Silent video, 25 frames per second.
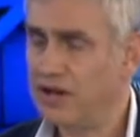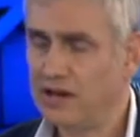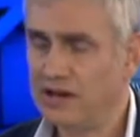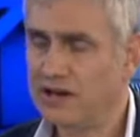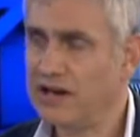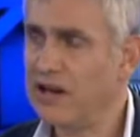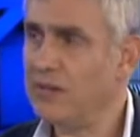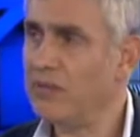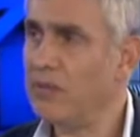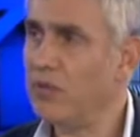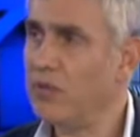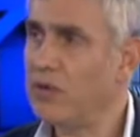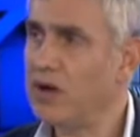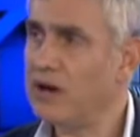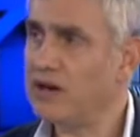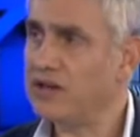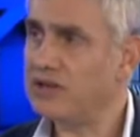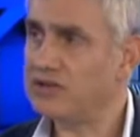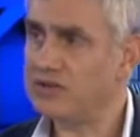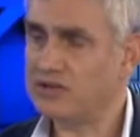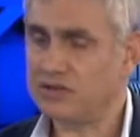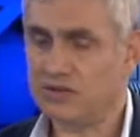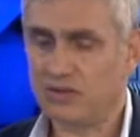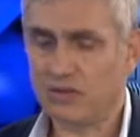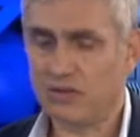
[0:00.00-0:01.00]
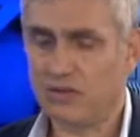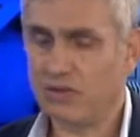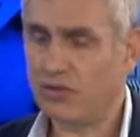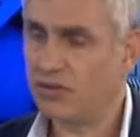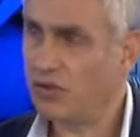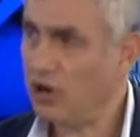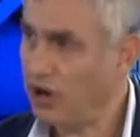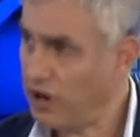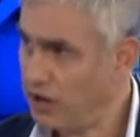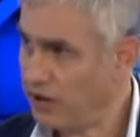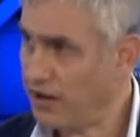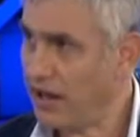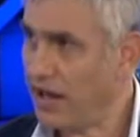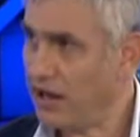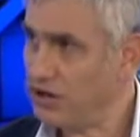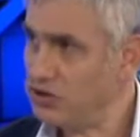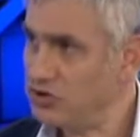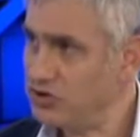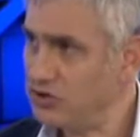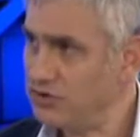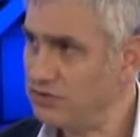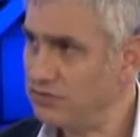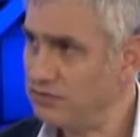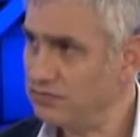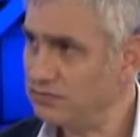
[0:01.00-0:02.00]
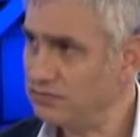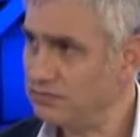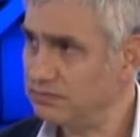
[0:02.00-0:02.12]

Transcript: Number one, it's the location.